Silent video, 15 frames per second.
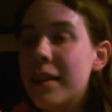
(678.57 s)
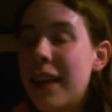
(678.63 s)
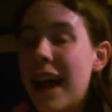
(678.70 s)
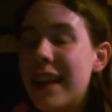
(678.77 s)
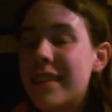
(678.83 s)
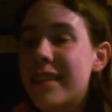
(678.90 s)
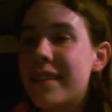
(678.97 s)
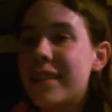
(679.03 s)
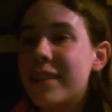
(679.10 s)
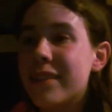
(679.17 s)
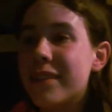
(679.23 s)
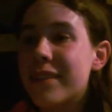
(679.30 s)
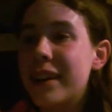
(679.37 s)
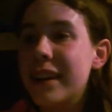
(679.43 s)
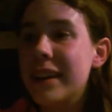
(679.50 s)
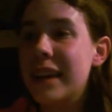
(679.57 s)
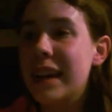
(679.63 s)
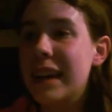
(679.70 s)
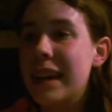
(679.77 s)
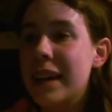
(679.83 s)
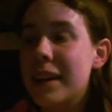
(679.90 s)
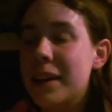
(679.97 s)
that's
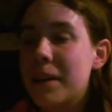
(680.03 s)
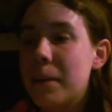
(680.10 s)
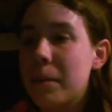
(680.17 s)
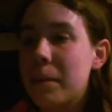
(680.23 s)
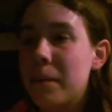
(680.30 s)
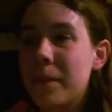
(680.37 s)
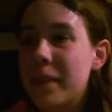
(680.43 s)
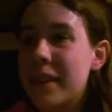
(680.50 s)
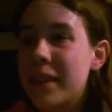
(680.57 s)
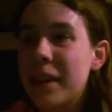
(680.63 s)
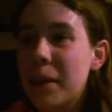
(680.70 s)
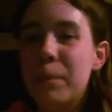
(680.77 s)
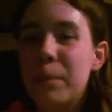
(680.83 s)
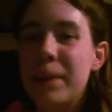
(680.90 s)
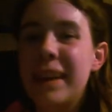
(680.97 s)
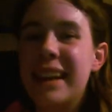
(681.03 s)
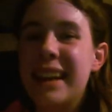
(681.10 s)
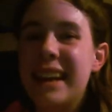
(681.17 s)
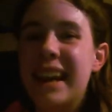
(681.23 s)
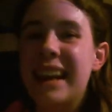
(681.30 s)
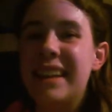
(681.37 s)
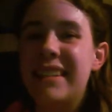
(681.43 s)
really being
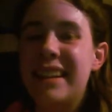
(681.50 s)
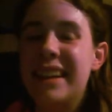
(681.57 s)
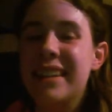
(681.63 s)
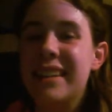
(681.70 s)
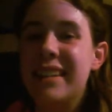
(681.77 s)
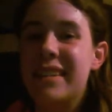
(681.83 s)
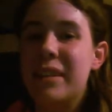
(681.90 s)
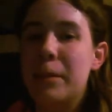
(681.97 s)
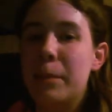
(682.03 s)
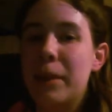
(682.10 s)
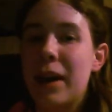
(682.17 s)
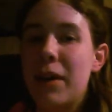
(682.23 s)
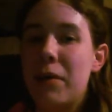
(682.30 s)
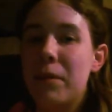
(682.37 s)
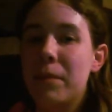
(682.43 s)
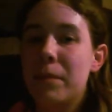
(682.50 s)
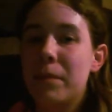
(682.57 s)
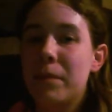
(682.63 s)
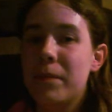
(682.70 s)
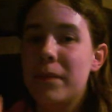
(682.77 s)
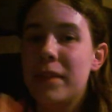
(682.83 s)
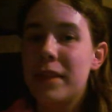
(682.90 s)
an idealist about
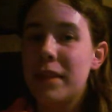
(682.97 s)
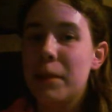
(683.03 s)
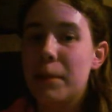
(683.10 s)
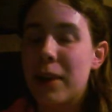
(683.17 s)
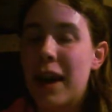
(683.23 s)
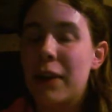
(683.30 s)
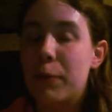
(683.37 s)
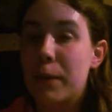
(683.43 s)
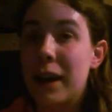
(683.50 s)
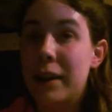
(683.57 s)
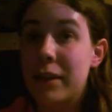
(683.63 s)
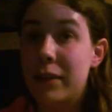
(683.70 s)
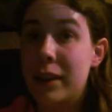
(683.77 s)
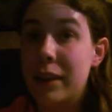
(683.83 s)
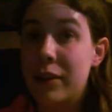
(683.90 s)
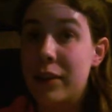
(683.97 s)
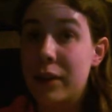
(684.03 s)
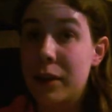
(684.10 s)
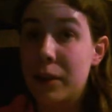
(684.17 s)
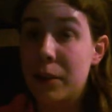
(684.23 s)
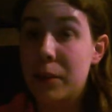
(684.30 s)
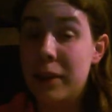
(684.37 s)
the prospect of these
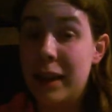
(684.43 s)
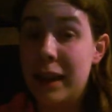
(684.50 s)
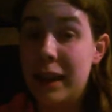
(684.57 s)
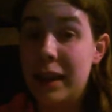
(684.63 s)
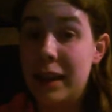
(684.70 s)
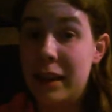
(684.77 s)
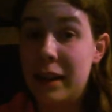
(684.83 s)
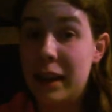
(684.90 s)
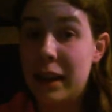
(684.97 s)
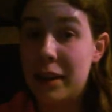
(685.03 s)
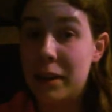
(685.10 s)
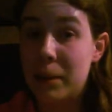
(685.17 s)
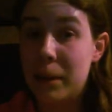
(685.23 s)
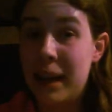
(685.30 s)
two getting together.